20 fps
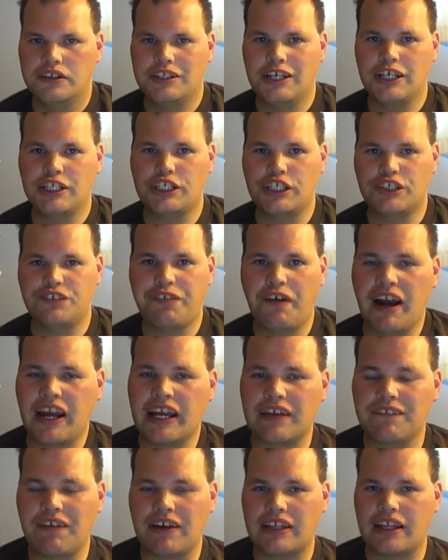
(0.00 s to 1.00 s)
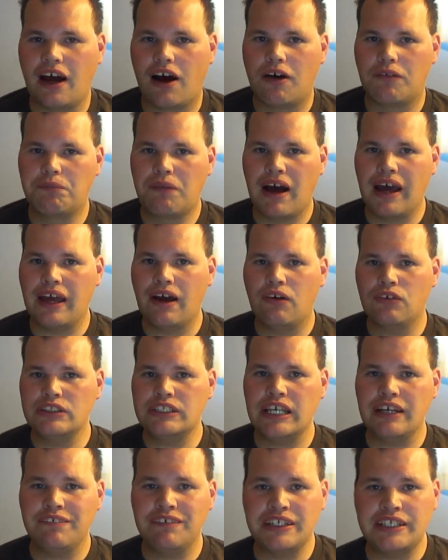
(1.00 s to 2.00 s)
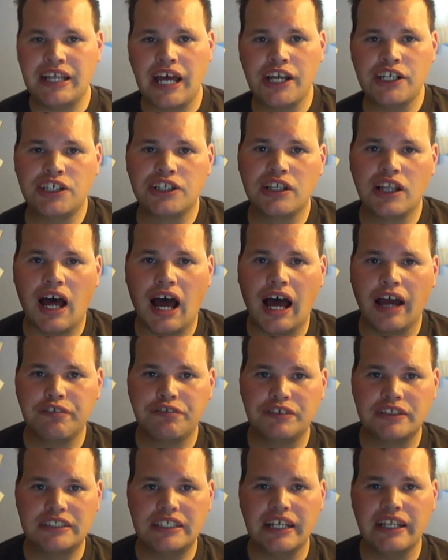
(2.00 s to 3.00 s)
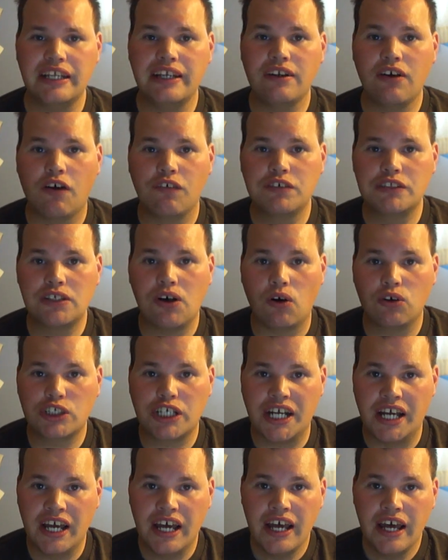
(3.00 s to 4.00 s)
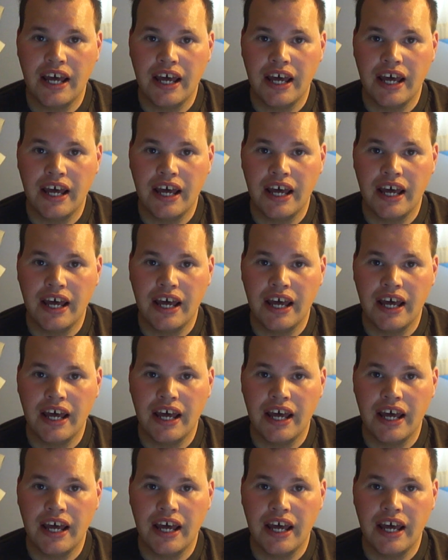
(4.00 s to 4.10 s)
This is Frankie McDowell, my own TV station, live in Sydney, Nova Scotia.